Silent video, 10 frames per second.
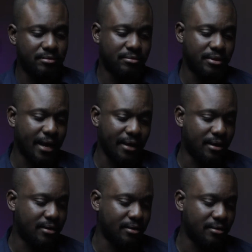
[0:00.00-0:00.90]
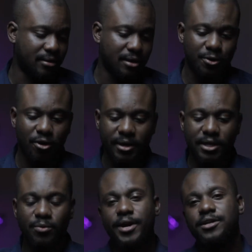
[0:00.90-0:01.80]
Like,
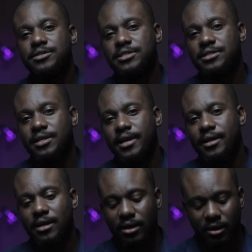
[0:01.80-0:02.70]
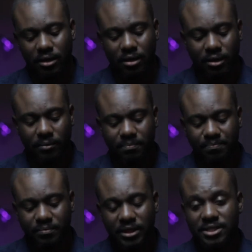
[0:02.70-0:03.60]
normally when you see like a
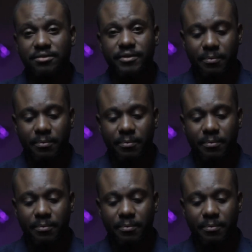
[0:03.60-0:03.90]
silver